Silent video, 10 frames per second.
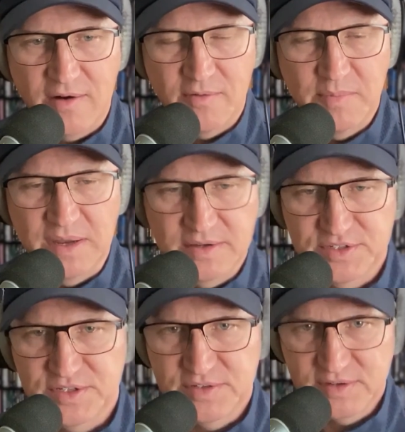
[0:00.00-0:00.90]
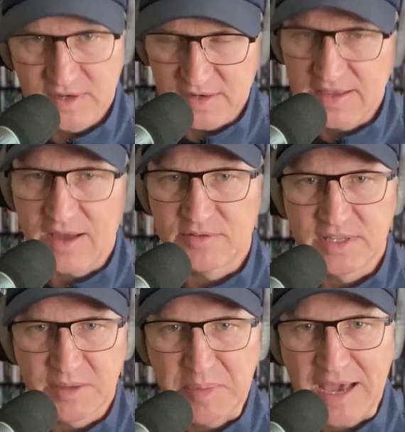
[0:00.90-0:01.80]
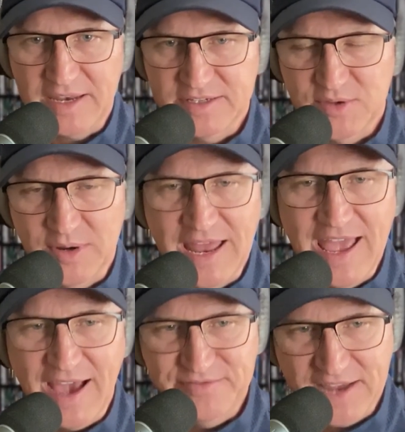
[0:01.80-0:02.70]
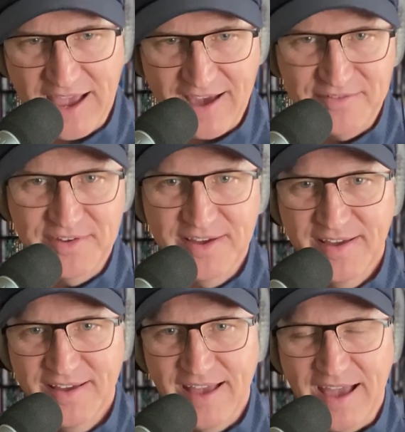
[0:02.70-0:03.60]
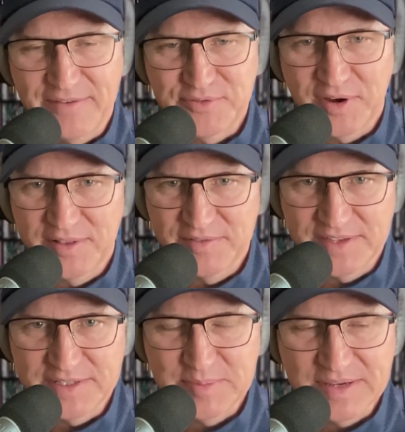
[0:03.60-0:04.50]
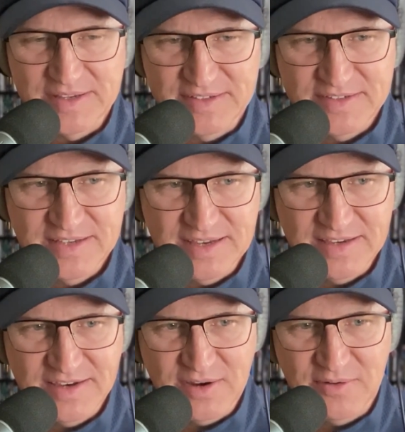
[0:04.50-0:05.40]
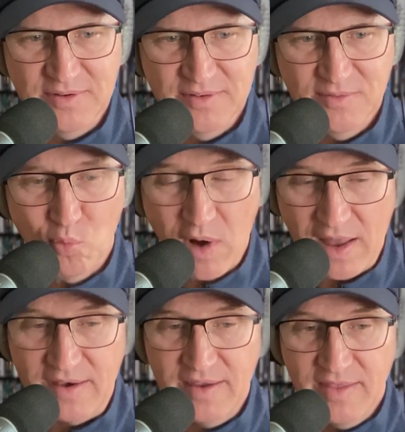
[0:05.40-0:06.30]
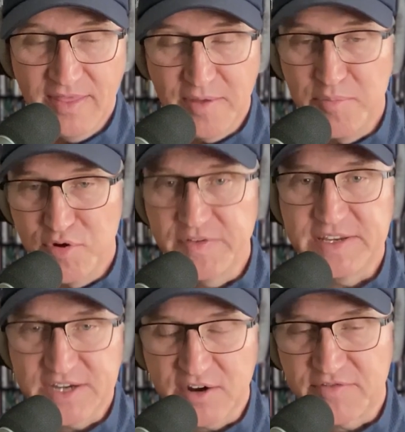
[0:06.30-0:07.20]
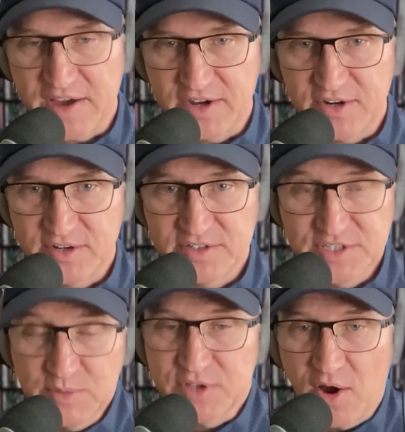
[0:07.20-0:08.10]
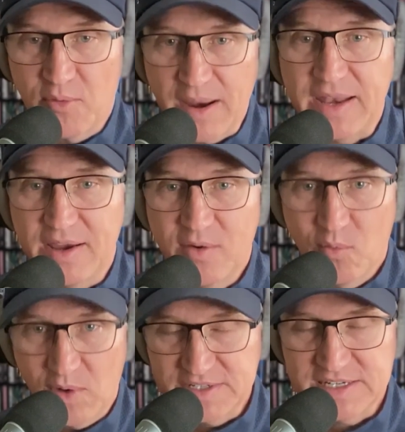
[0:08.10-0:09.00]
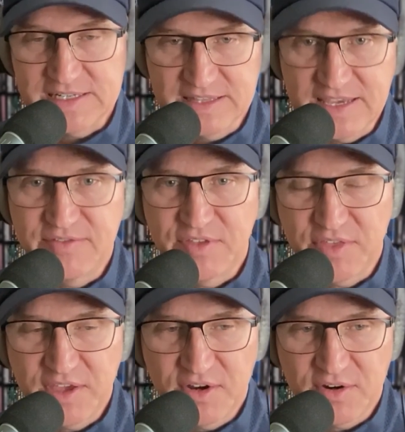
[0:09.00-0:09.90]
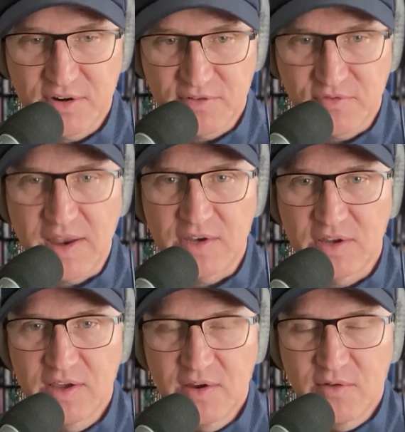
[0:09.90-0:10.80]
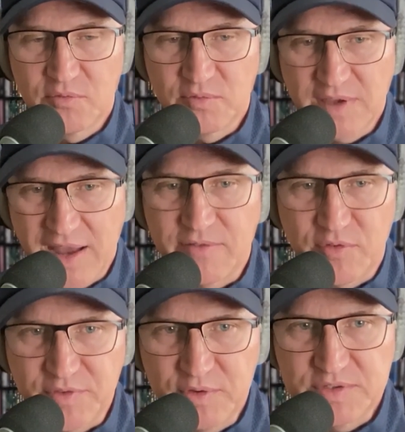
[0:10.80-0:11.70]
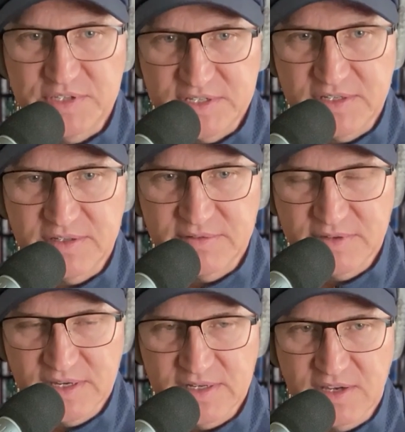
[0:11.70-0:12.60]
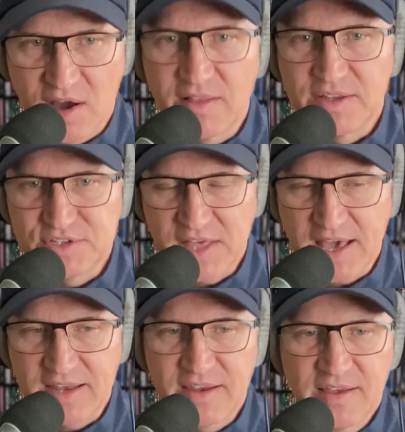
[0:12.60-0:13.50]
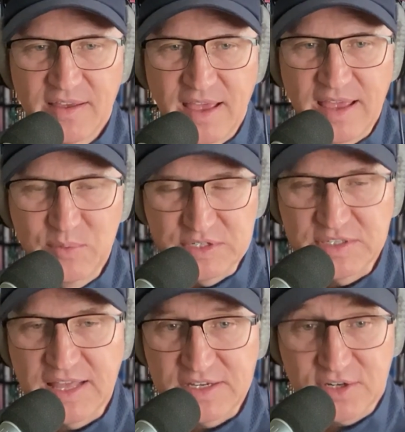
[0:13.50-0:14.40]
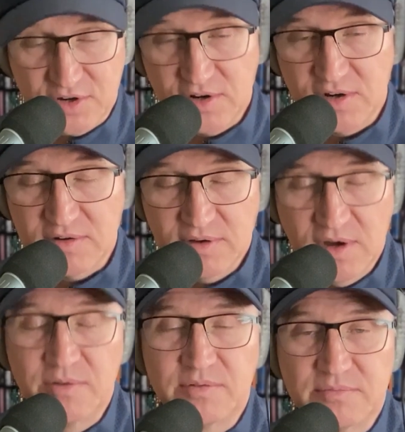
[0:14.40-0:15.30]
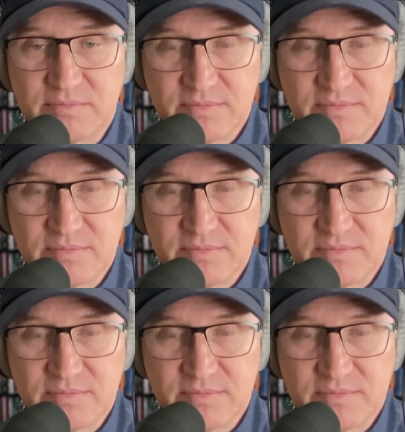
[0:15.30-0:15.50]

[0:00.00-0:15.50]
much counseling Patty is going to have after all of this, because one, the movie terrified her. She was already wanting to leave the theater. Her friend kind of refused to acknowledge that, which led to her own,